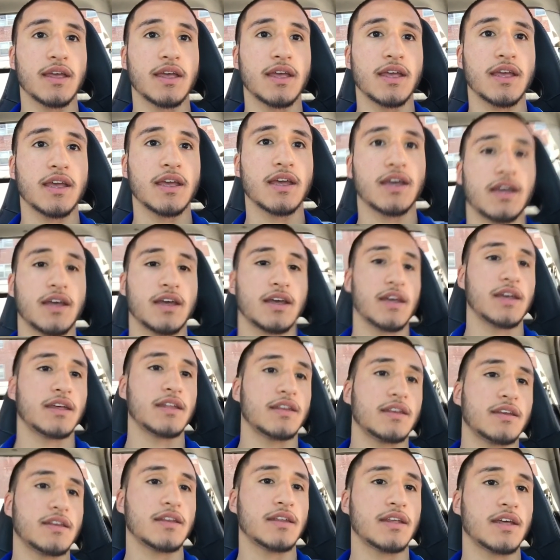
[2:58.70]

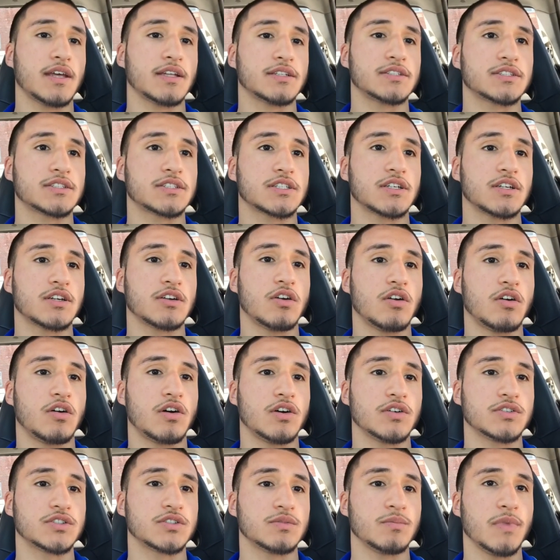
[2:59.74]
And that's gonna
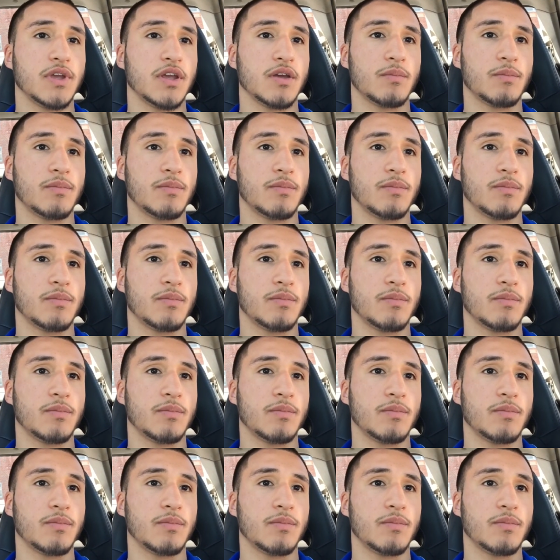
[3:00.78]
cost me